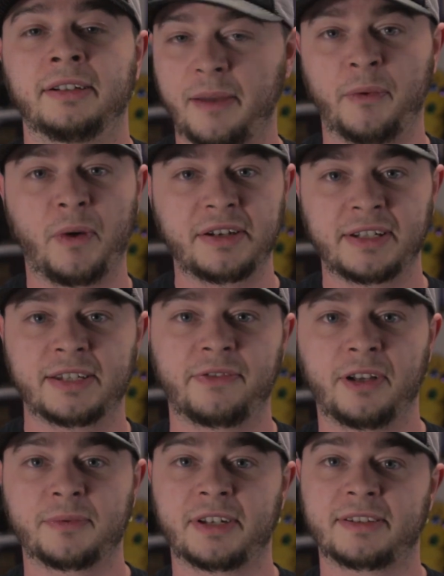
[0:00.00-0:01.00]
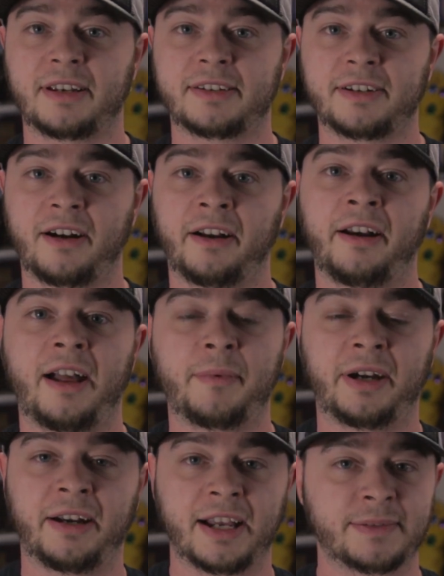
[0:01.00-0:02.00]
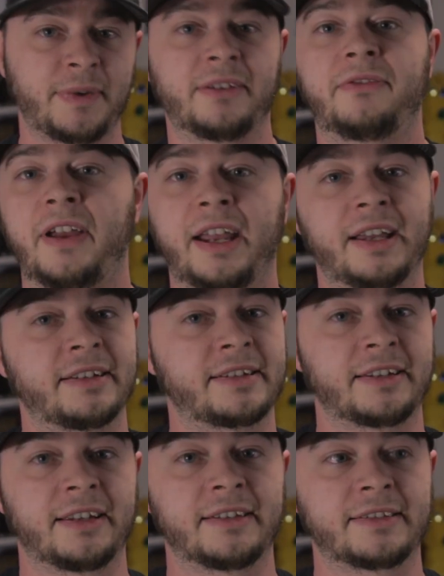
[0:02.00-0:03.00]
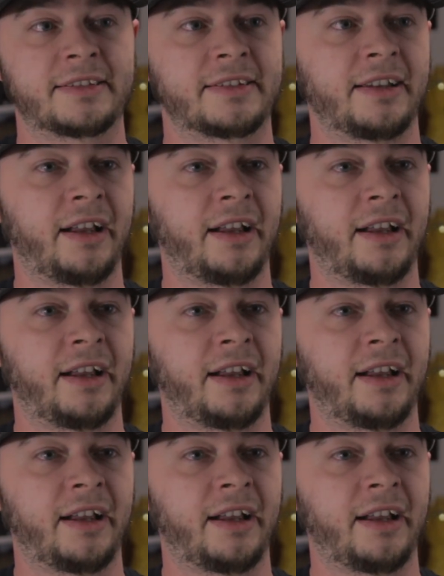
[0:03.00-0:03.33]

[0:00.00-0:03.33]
I've been watching these films since I started. I've been an X-Men fan since,